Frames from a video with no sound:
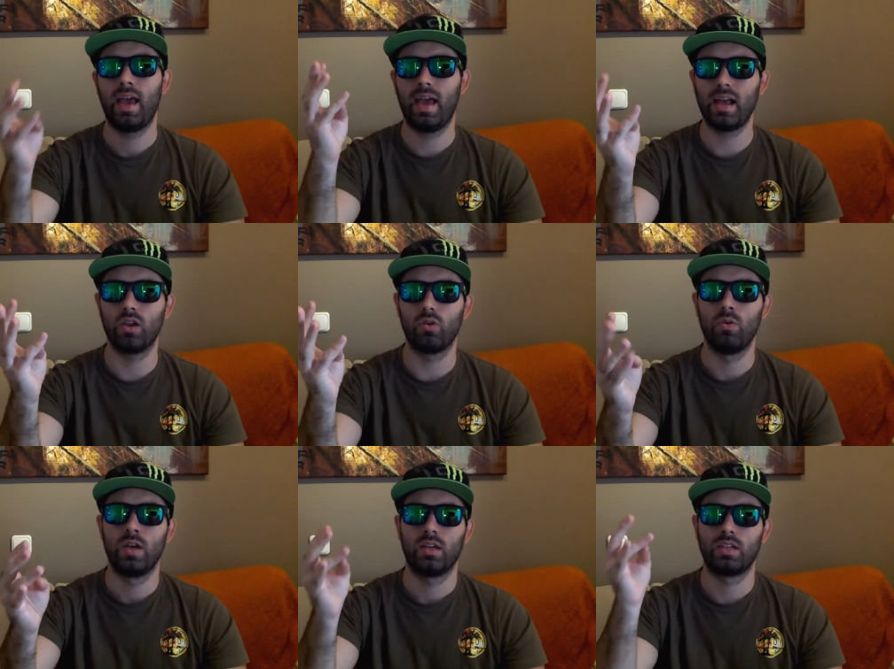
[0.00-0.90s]
Halo,
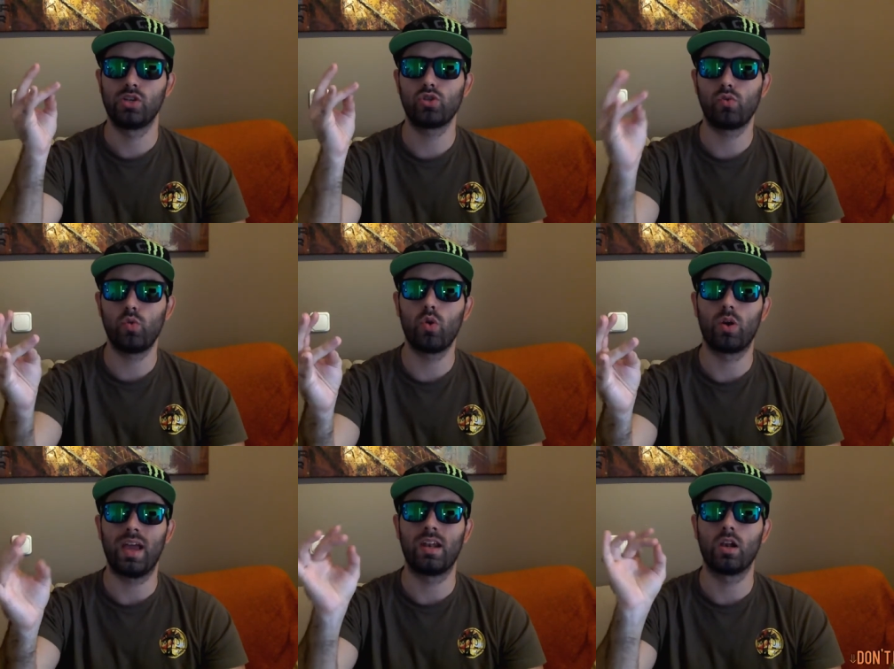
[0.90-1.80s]
Gears of
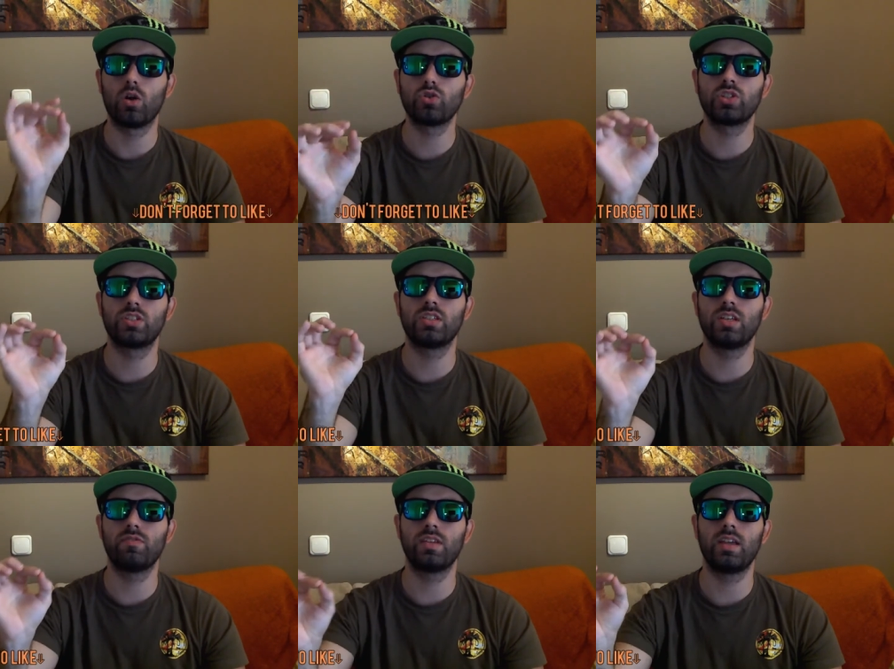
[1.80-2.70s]
War in low
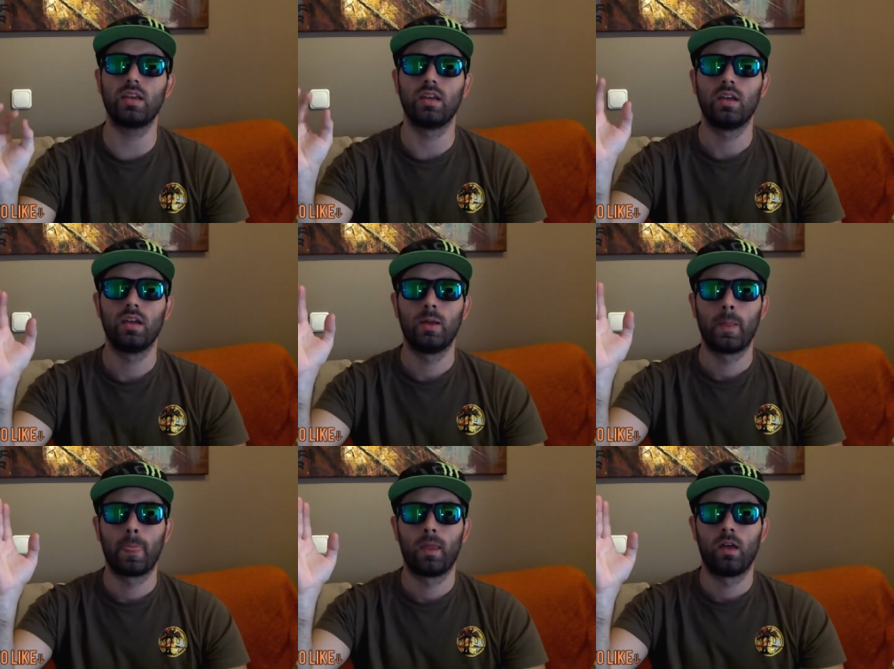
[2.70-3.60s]
sensitivity
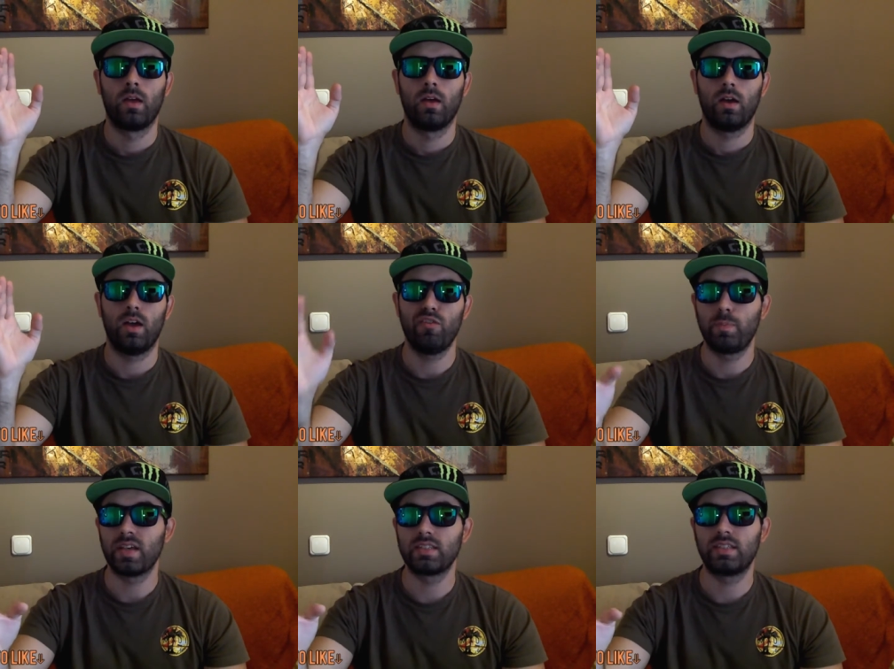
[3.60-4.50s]

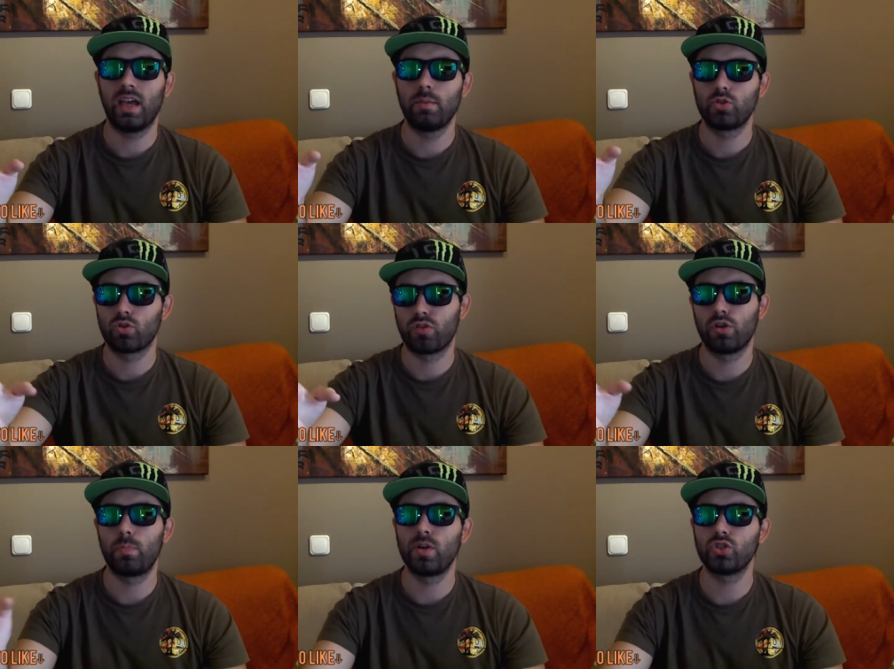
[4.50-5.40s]
FPS games or
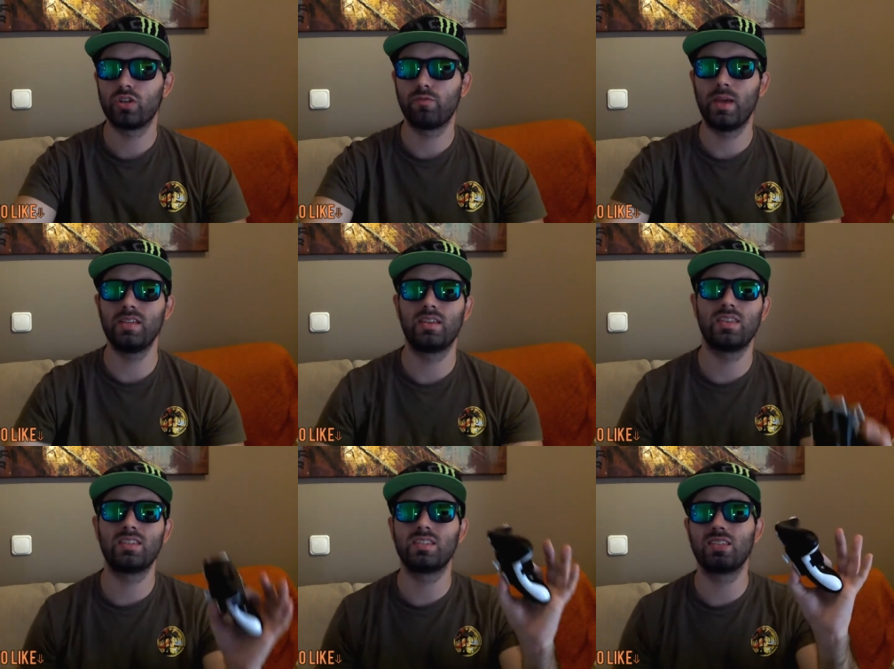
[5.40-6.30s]
third-person FPS,
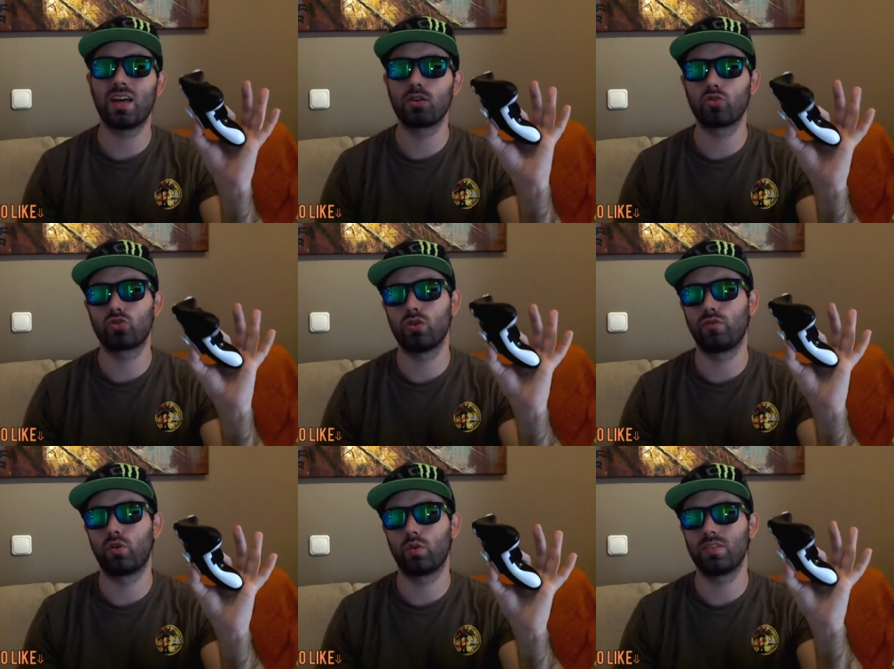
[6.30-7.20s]
this is not the controller
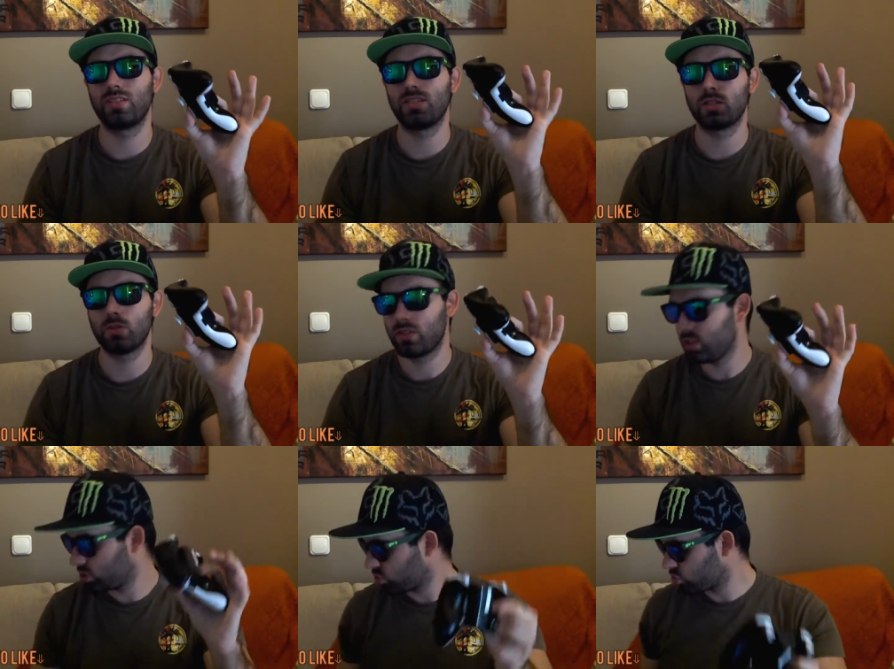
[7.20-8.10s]
for you.
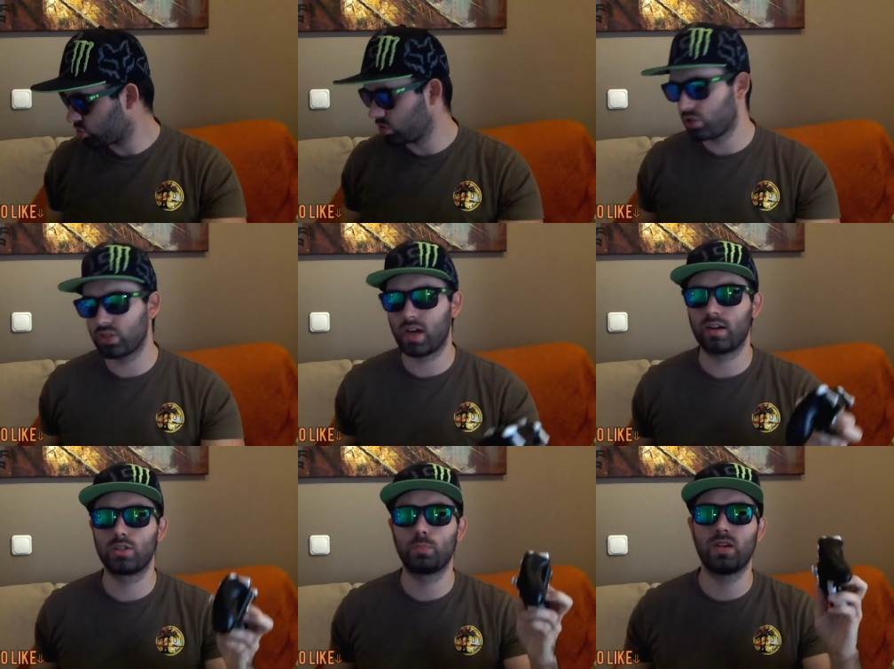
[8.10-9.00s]
These controllers
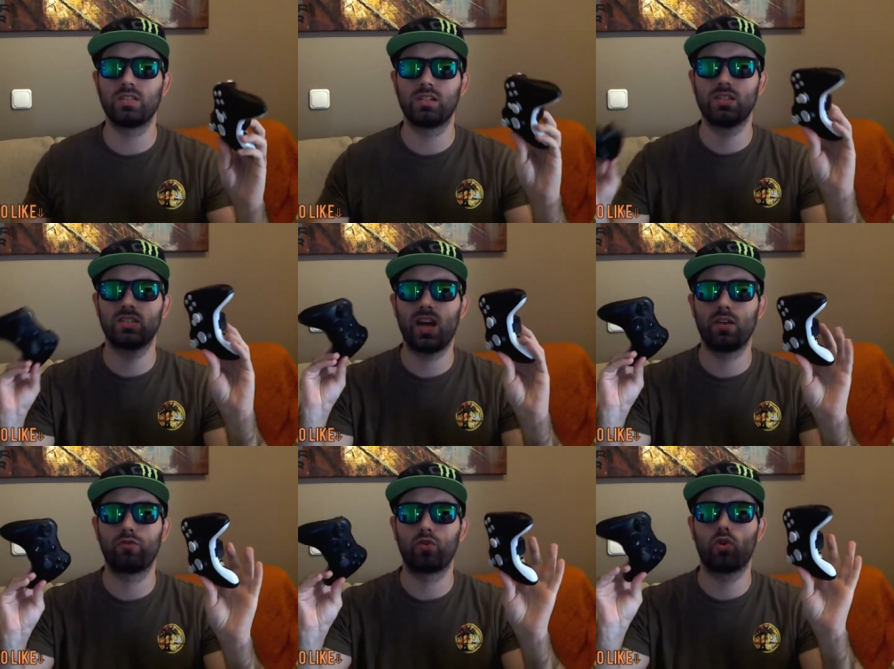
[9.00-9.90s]
are especially
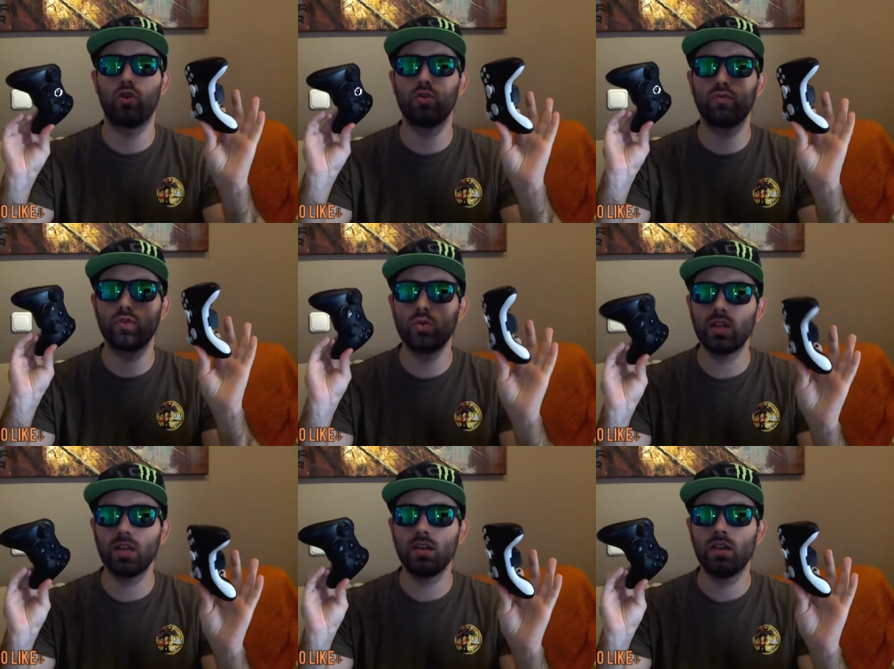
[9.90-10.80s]
designed for Call of
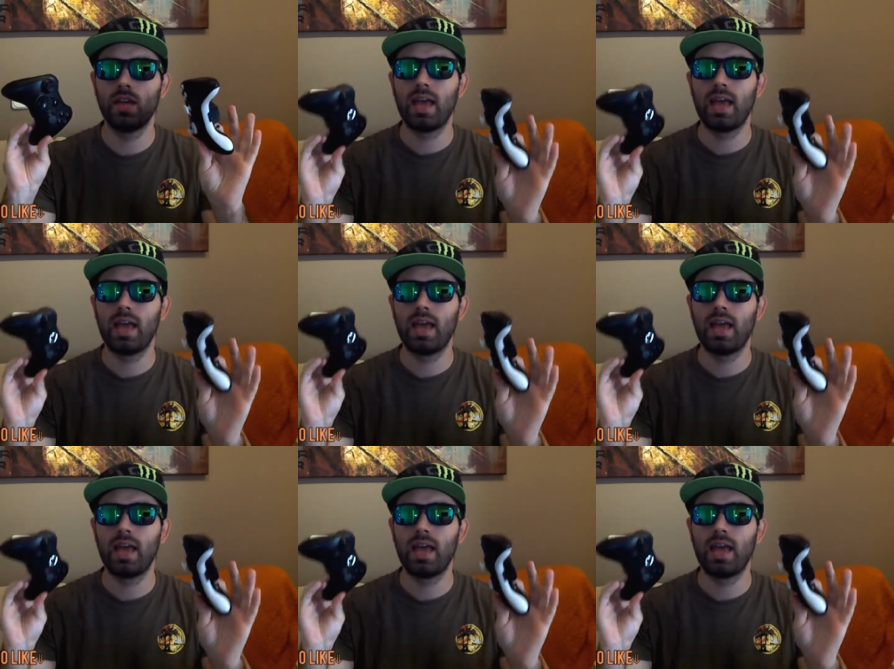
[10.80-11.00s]
Duty